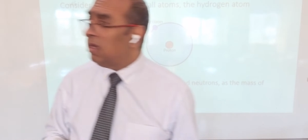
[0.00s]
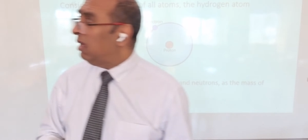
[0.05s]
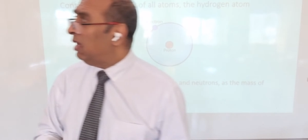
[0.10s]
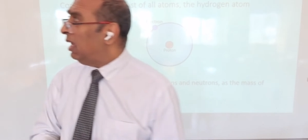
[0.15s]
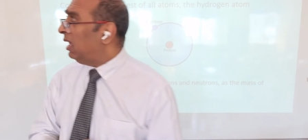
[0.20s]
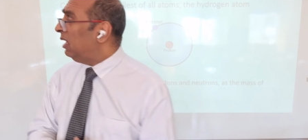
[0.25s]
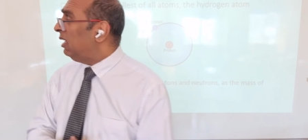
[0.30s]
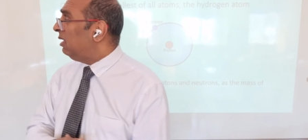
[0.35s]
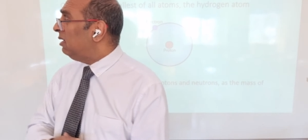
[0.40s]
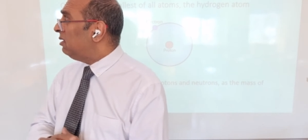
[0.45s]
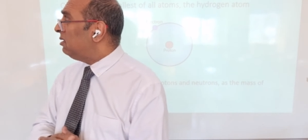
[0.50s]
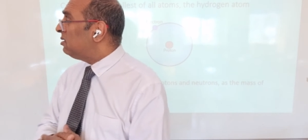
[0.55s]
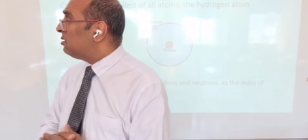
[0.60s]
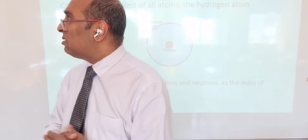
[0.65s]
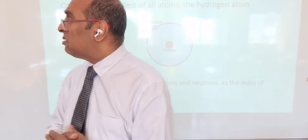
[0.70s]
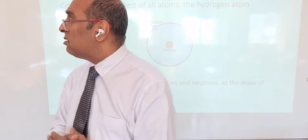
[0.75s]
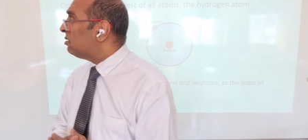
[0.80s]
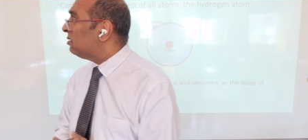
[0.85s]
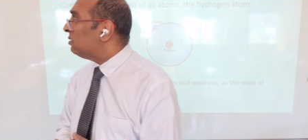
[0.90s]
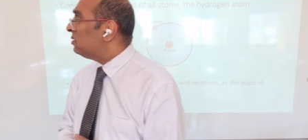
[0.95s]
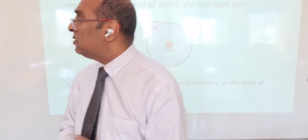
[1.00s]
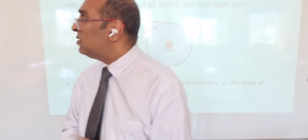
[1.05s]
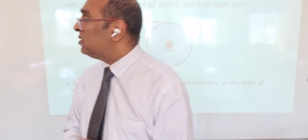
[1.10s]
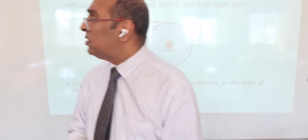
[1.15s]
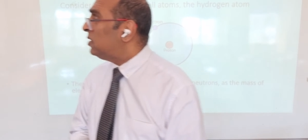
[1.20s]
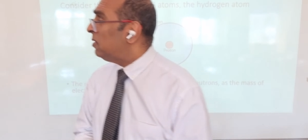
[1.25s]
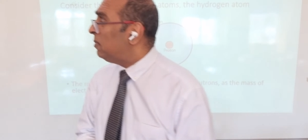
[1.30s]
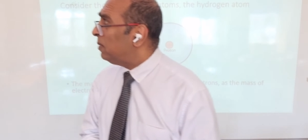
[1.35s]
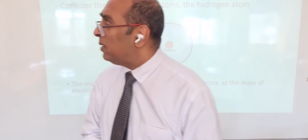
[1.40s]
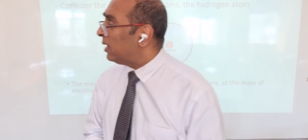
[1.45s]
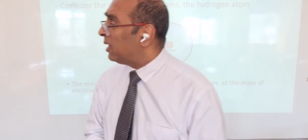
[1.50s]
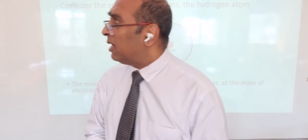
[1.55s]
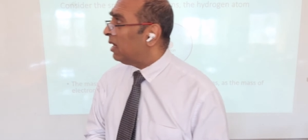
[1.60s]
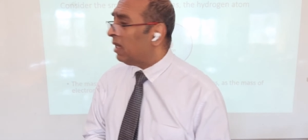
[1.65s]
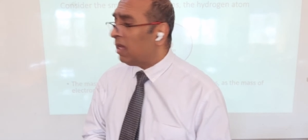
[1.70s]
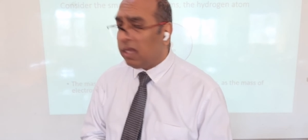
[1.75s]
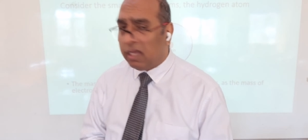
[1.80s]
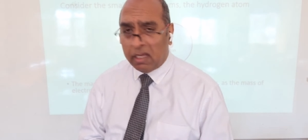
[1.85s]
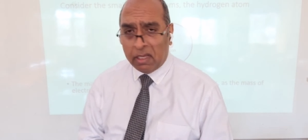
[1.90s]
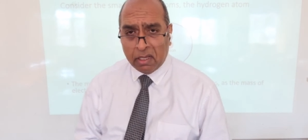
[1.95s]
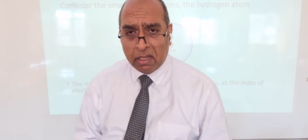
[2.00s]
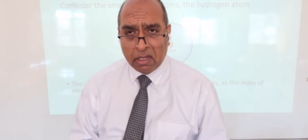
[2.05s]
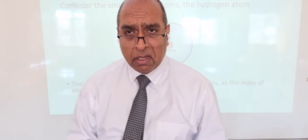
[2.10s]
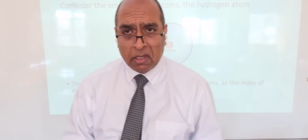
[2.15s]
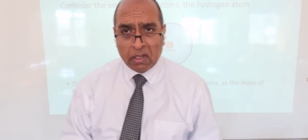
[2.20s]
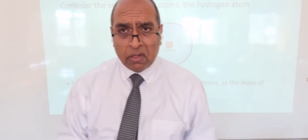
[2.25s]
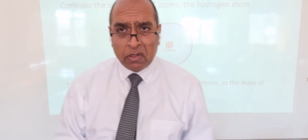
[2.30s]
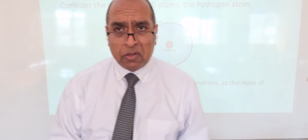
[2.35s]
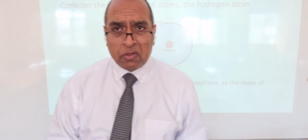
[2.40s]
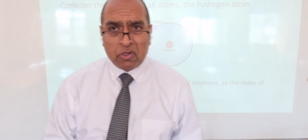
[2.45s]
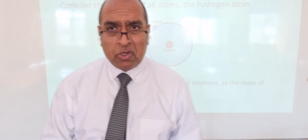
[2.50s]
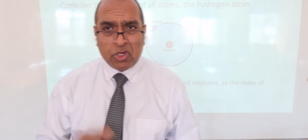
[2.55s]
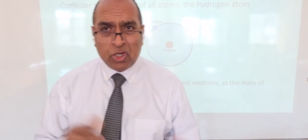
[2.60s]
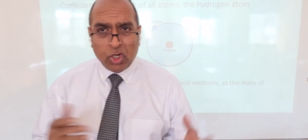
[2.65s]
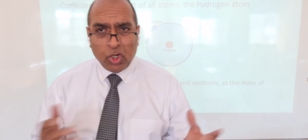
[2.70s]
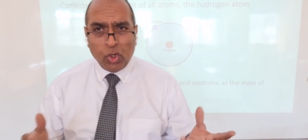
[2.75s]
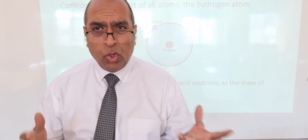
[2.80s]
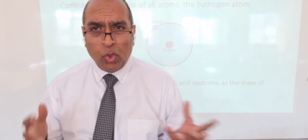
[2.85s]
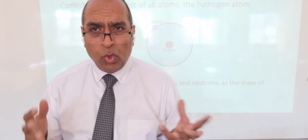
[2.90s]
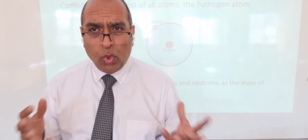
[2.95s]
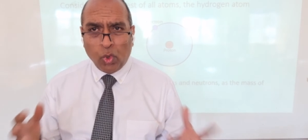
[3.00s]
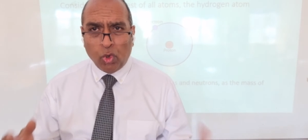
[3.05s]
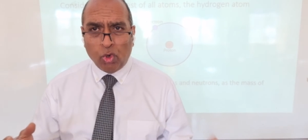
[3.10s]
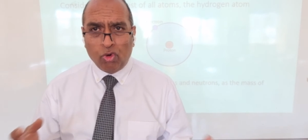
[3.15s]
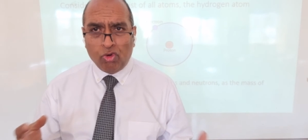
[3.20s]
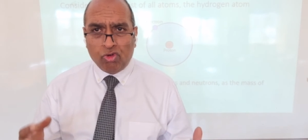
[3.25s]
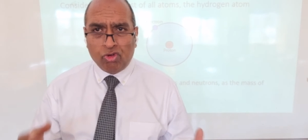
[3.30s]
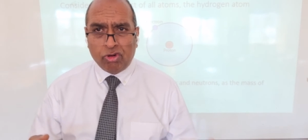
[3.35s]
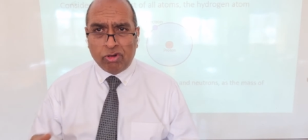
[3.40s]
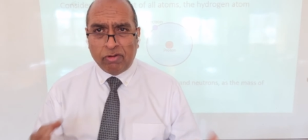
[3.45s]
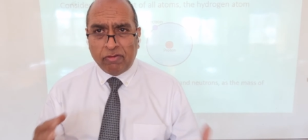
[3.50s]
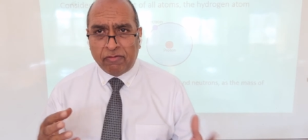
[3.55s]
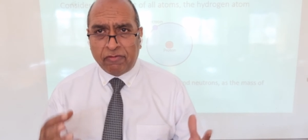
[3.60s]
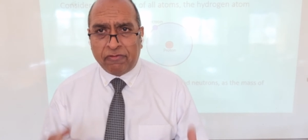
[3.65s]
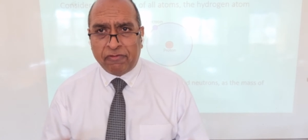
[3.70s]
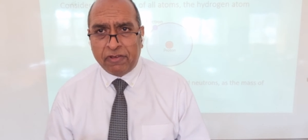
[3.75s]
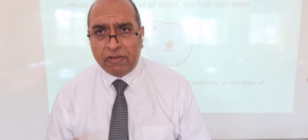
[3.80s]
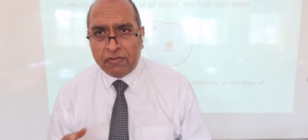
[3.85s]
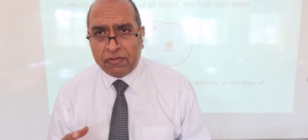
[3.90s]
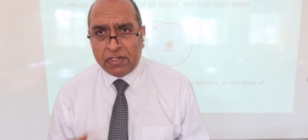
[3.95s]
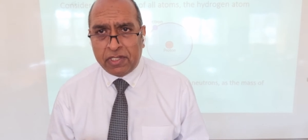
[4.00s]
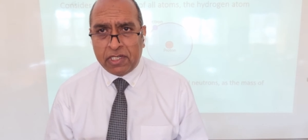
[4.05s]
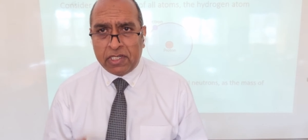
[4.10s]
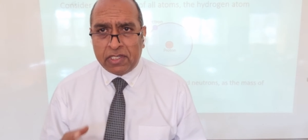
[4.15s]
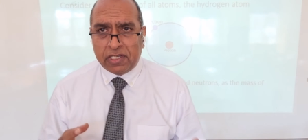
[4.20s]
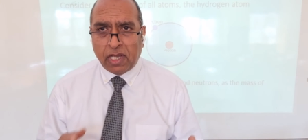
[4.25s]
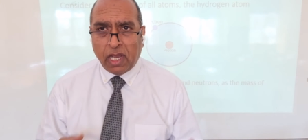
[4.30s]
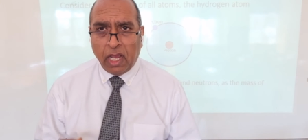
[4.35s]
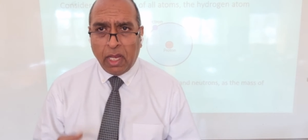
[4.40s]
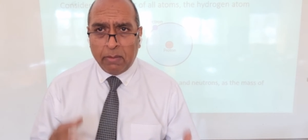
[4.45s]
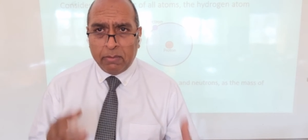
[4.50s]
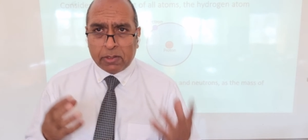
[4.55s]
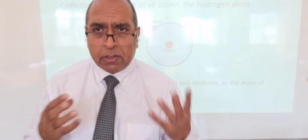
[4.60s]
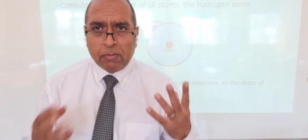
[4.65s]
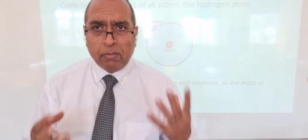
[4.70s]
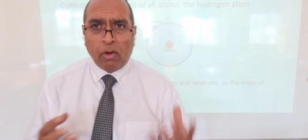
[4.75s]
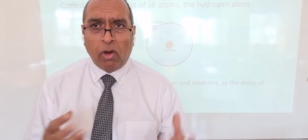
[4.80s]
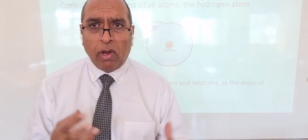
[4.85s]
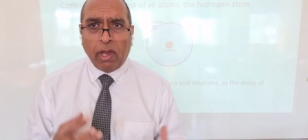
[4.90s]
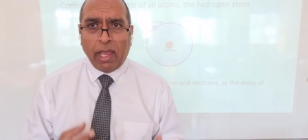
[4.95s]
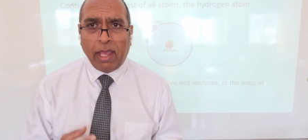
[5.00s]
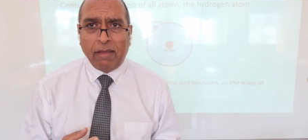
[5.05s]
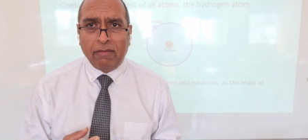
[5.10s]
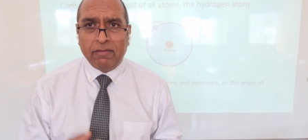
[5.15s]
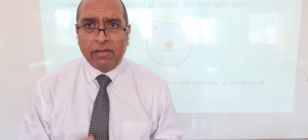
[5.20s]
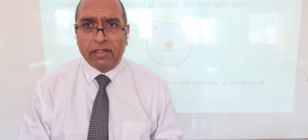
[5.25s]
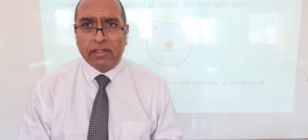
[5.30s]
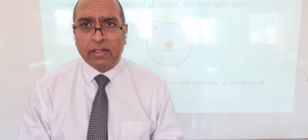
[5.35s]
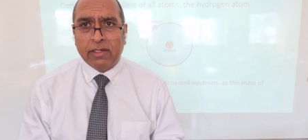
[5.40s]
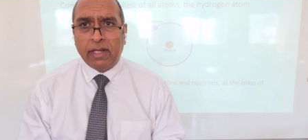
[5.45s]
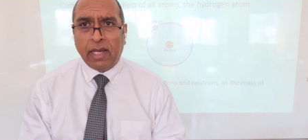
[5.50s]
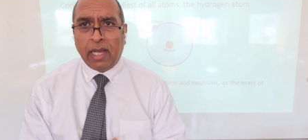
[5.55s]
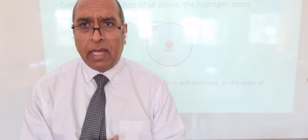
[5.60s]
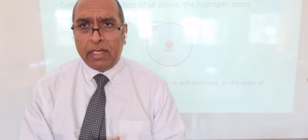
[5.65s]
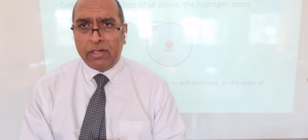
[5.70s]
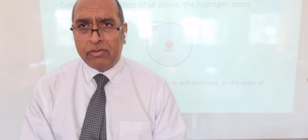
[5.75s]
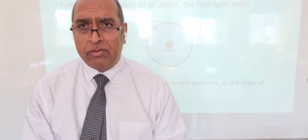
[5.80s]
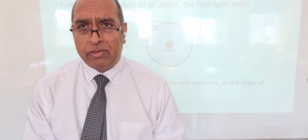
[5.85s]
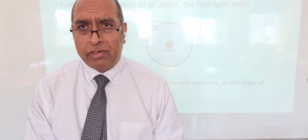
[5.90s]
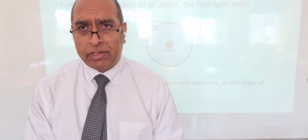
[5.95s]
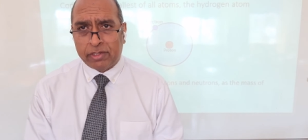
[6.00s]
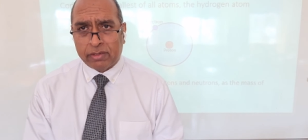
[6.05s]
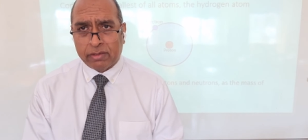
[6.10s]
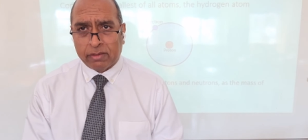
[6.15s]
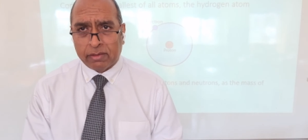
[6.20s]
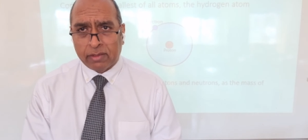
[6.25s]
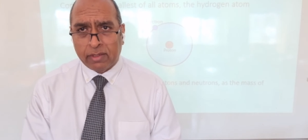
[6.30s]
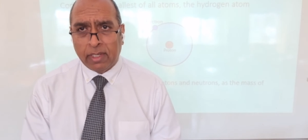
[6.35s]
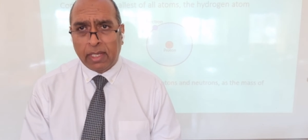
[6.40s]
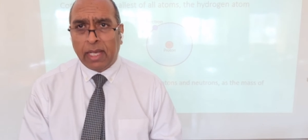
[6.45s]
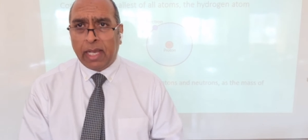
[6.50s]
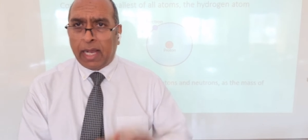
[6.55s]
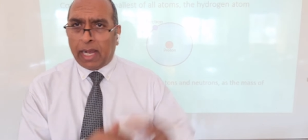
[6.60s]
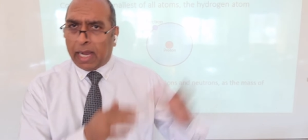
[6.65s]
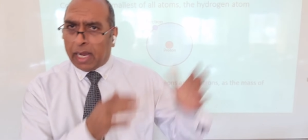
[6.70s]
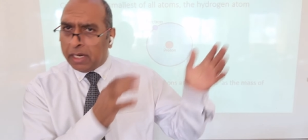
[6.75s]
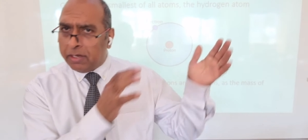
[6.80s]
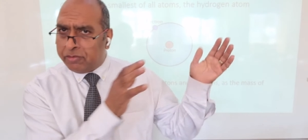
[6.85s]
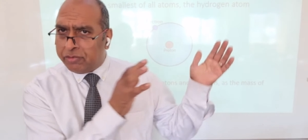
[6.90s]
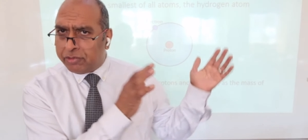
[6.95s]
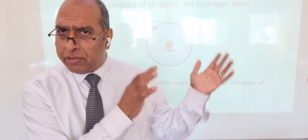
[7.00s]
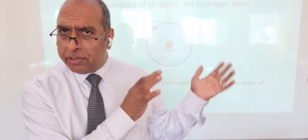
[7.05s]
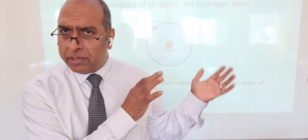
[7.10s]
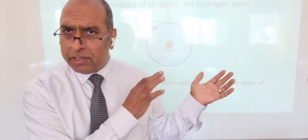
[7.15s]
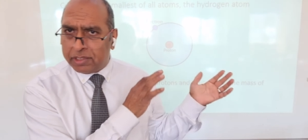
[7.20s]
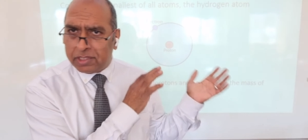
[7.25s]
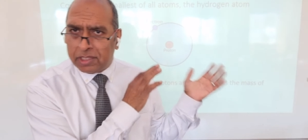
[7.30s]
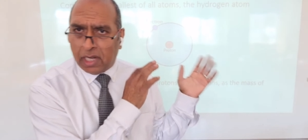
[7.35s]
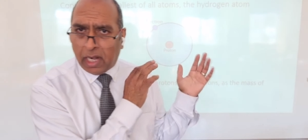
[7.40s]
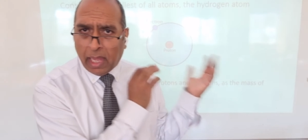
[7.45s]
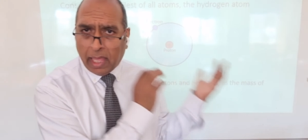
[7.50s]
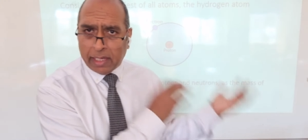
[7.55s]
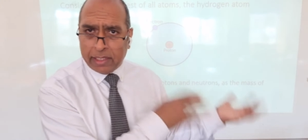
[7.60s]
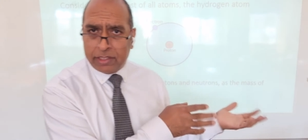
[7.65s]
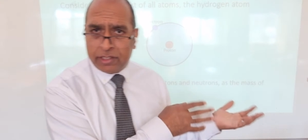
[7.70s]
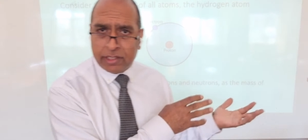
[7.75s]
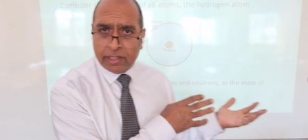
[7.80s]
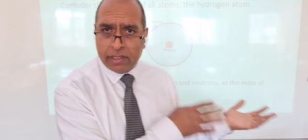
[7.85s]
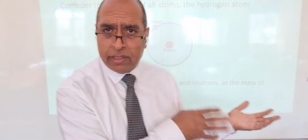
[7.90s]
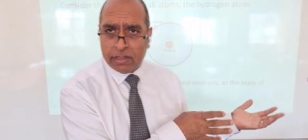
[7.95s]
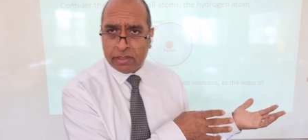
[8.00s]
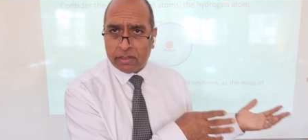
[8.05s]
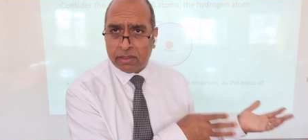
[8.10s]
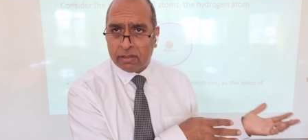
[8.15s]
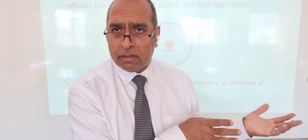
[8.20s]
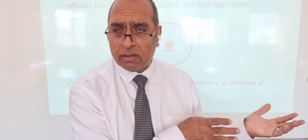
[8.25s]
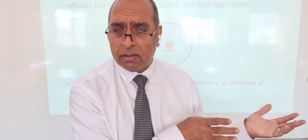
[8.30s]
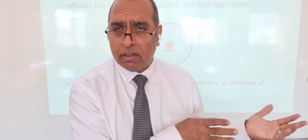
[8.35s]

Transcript: is typically 250 times more heavy than hydrogen. Hydrogen is the lightest,